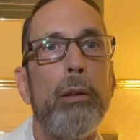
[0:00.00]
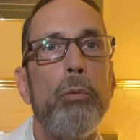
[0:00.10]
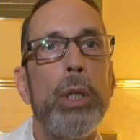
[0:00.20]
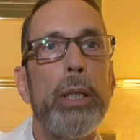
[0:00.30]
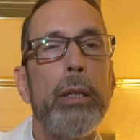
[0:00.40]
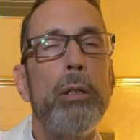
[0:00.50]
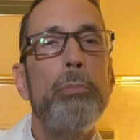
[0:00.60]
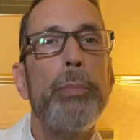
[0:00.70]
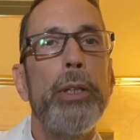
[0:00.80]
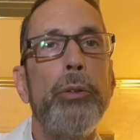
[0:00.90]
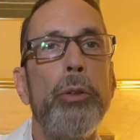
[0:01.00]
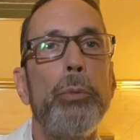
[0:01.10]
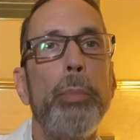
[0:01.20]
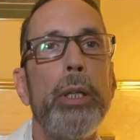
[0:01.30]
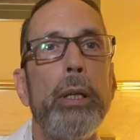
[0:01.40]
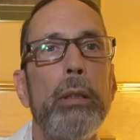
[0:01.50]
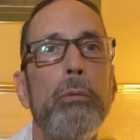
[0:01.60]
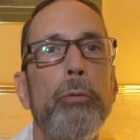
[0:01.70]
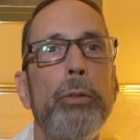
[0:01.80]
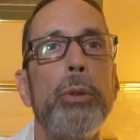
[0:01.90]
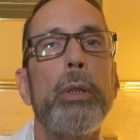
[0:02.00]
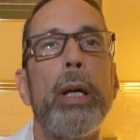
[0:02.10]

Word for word: Well, I hope this has been helpful,